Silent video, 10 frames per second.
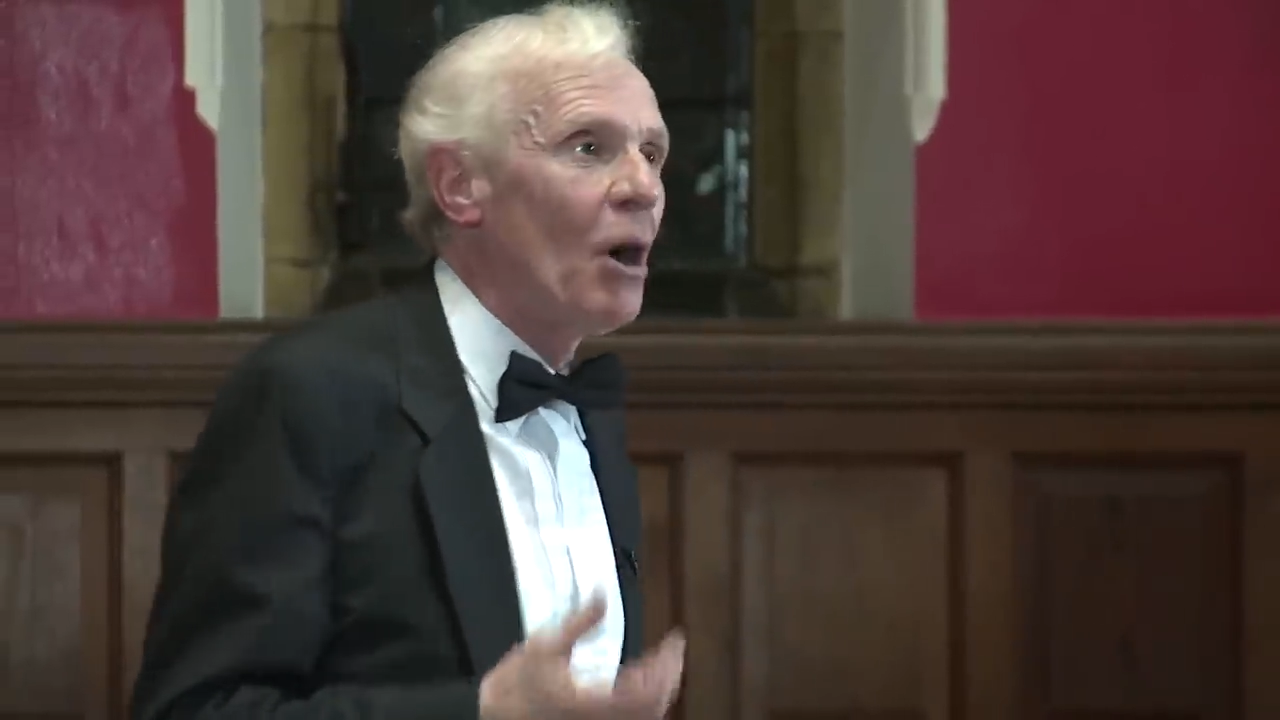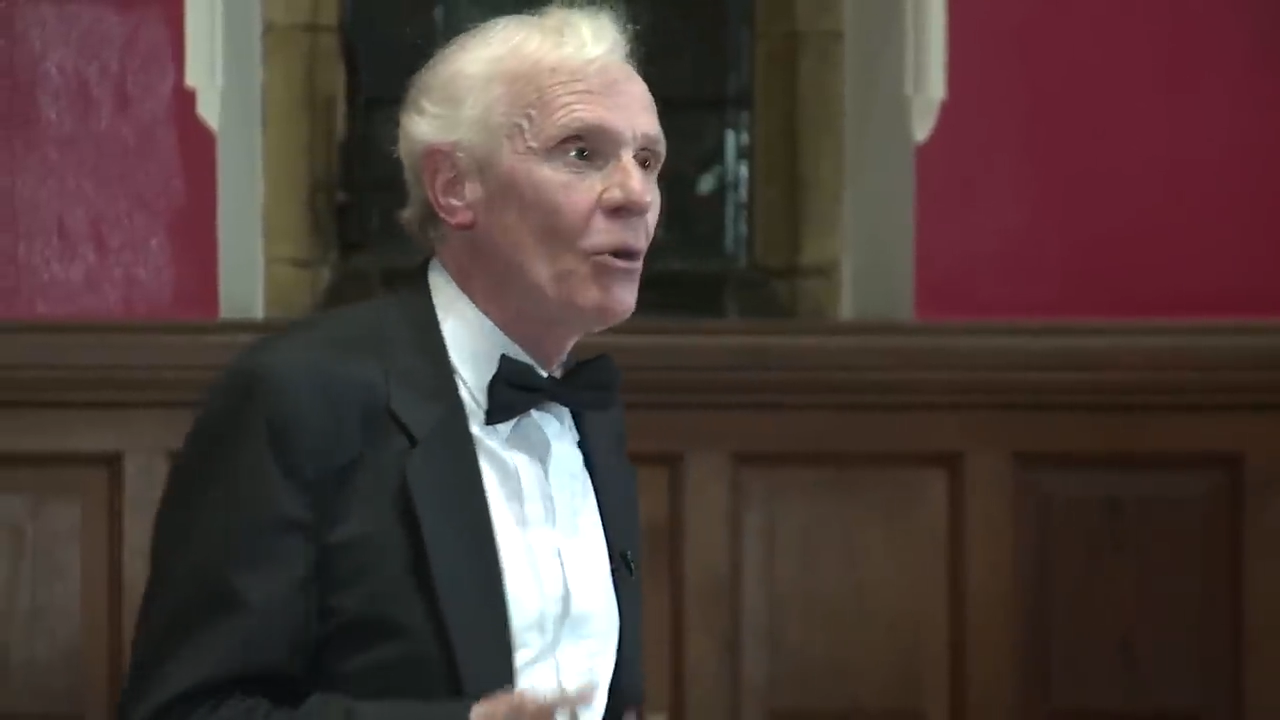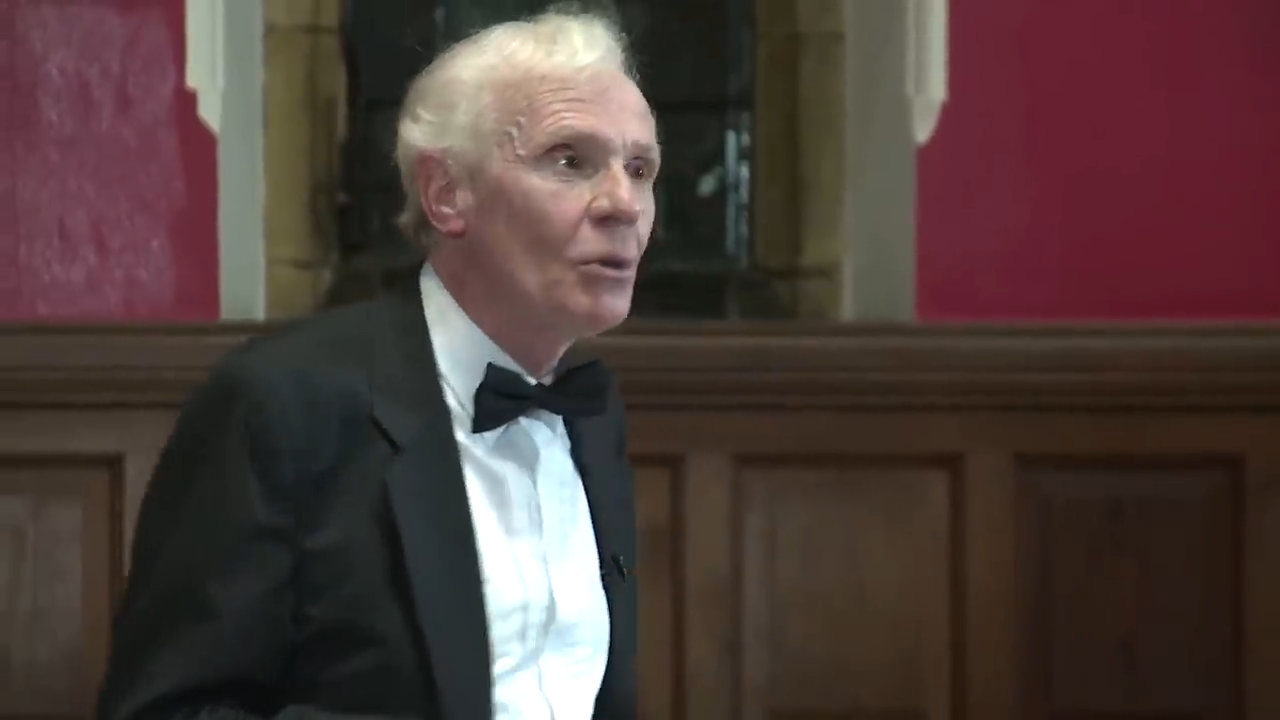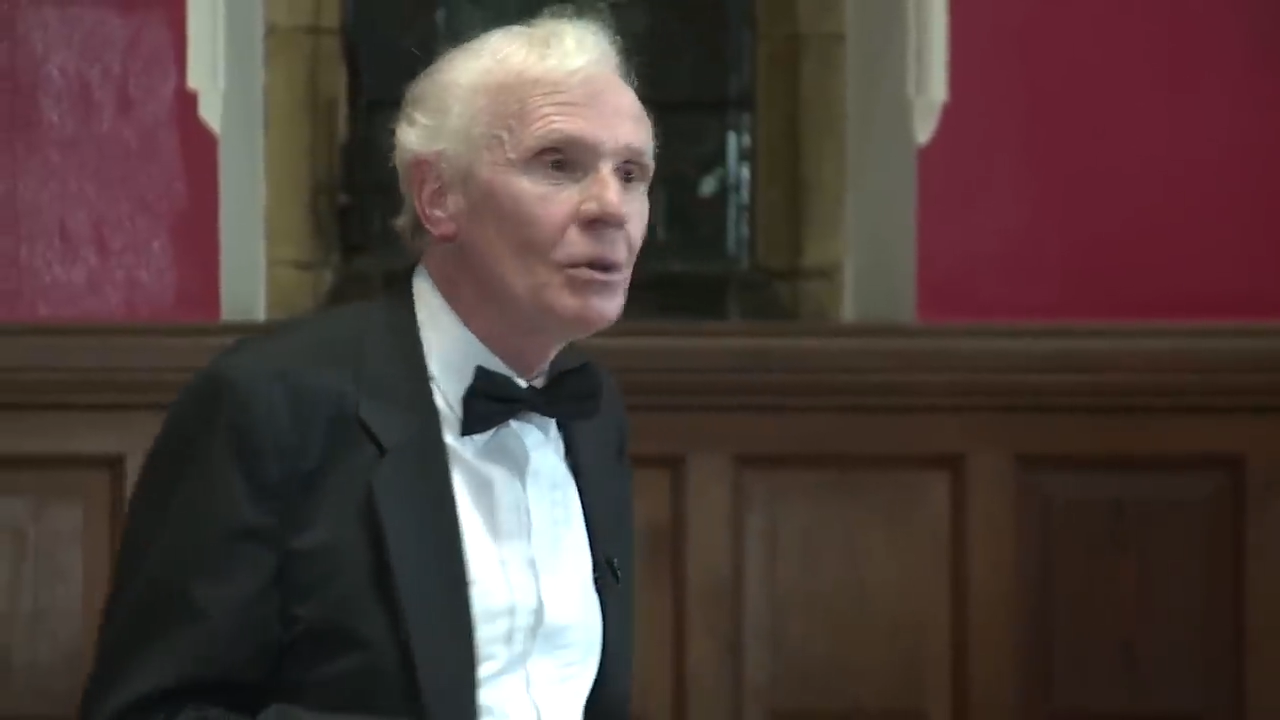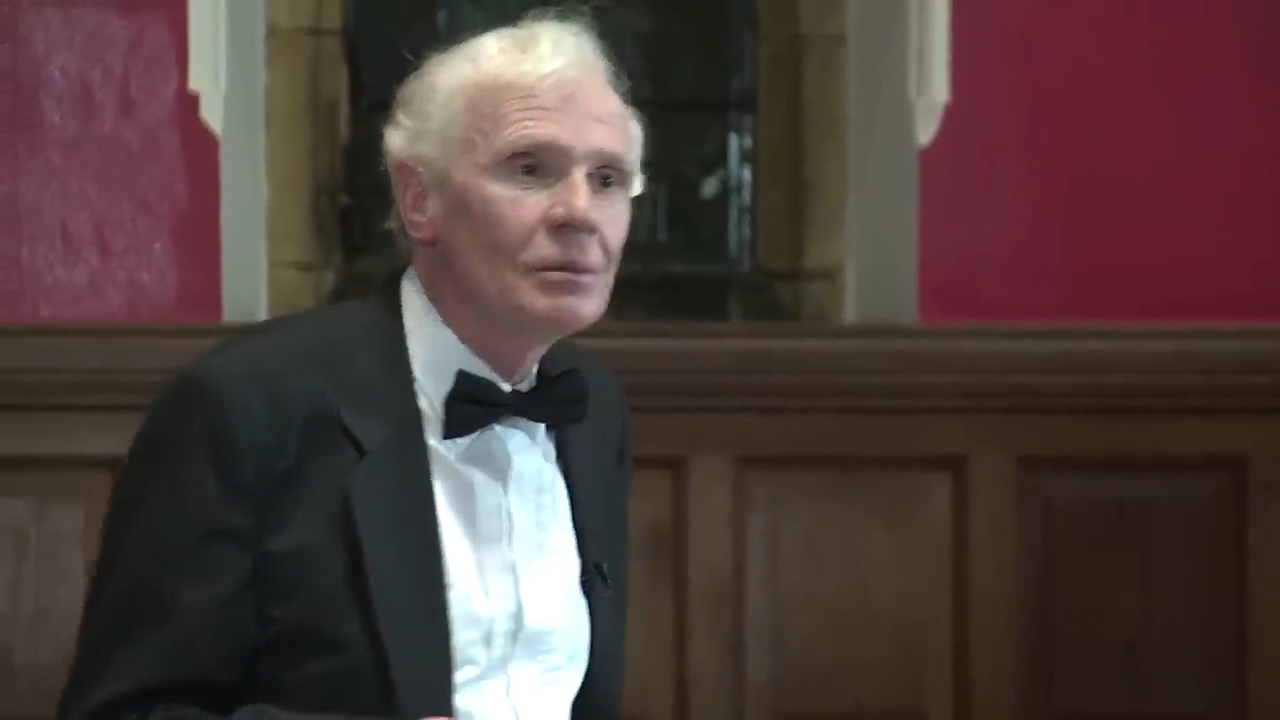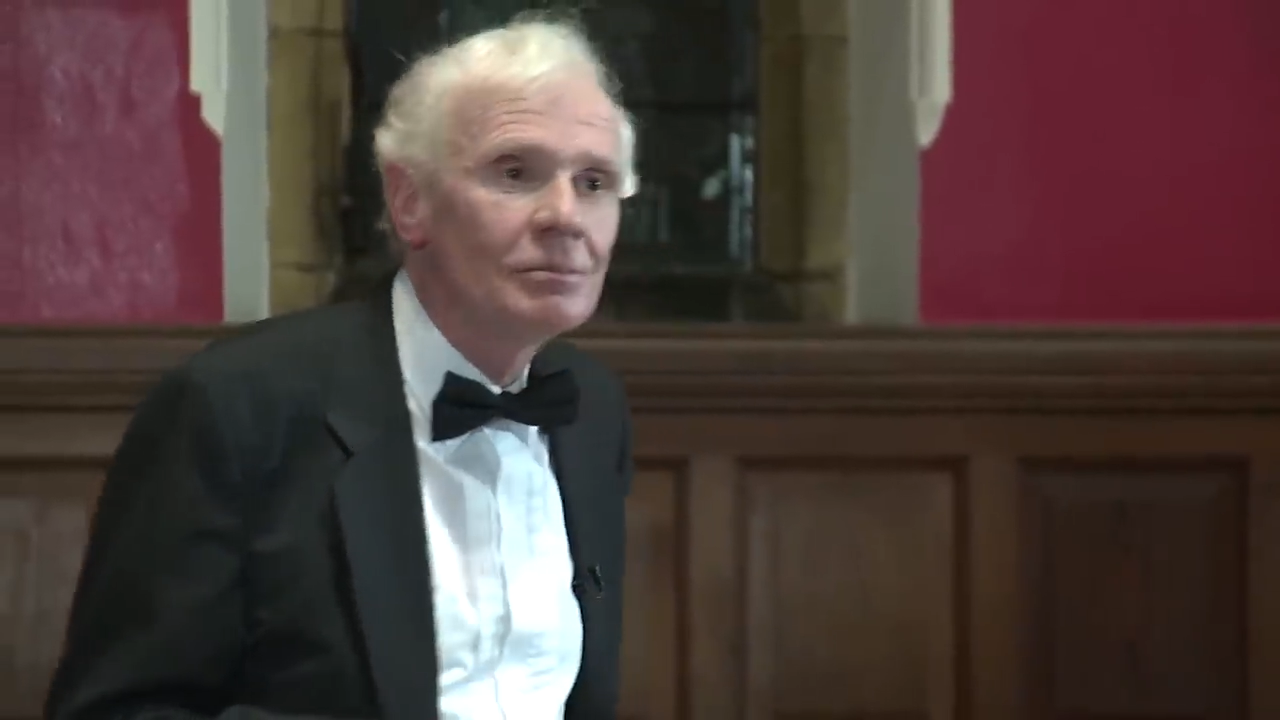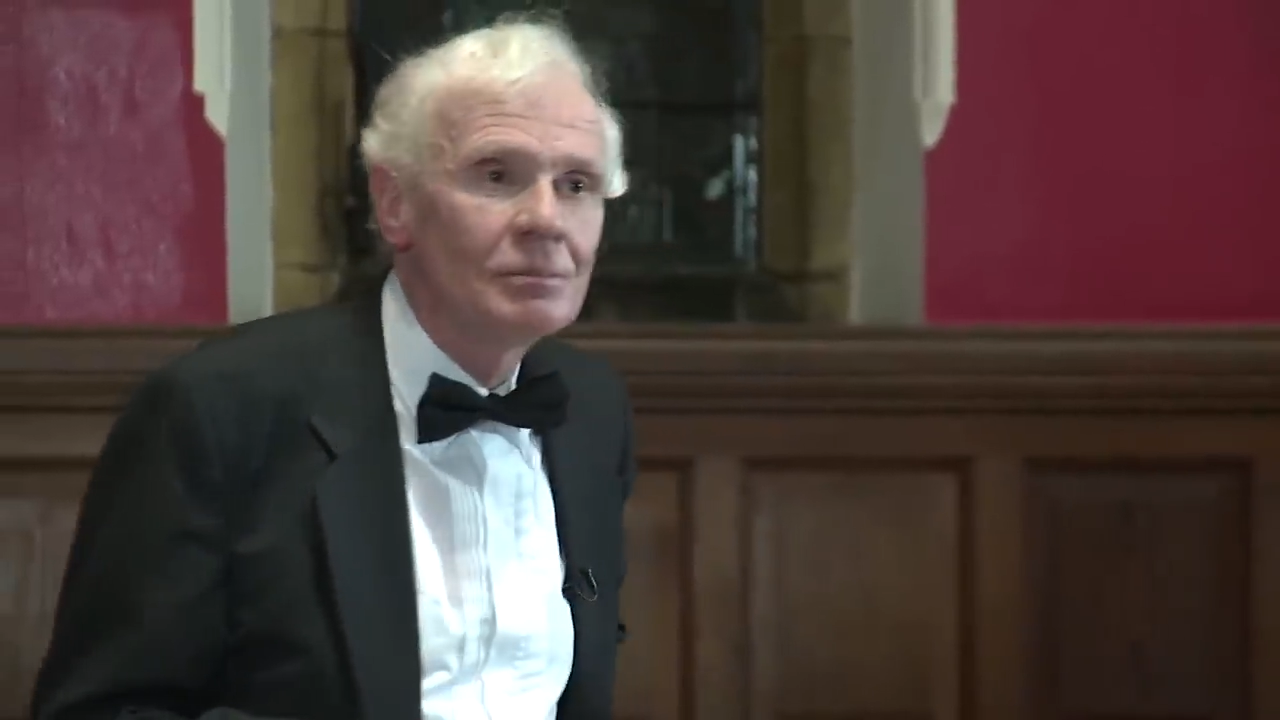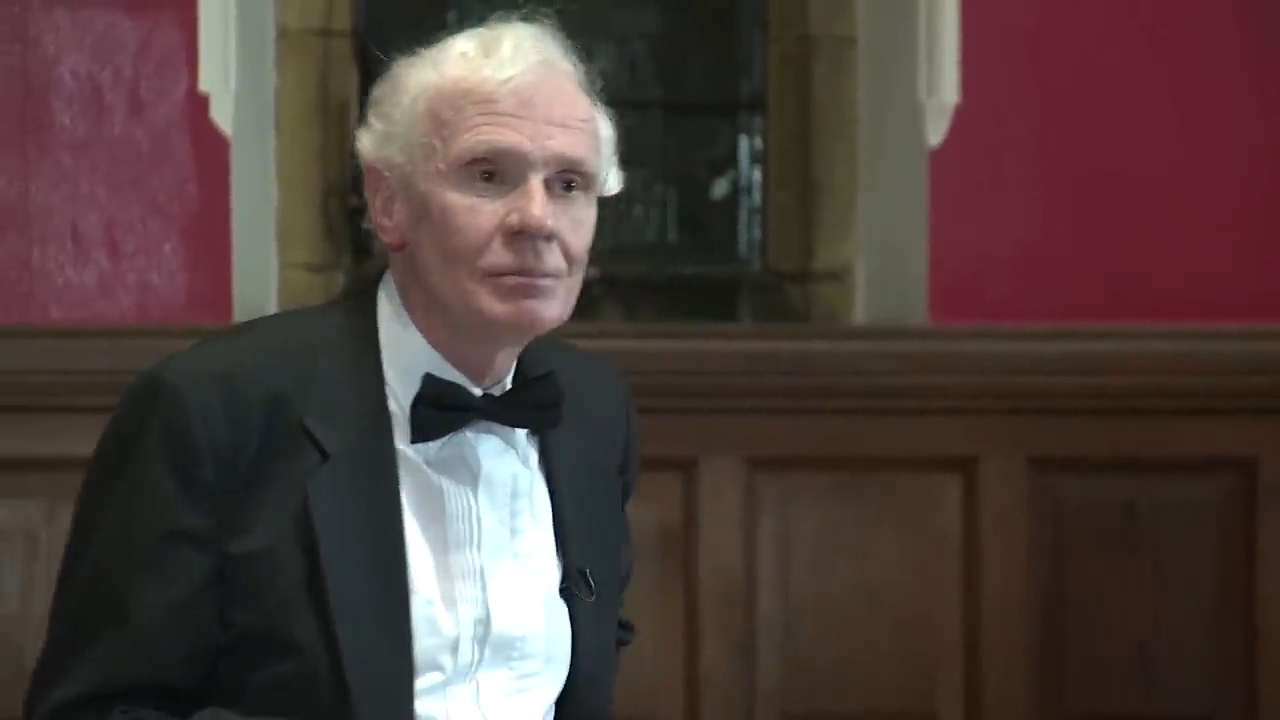moral,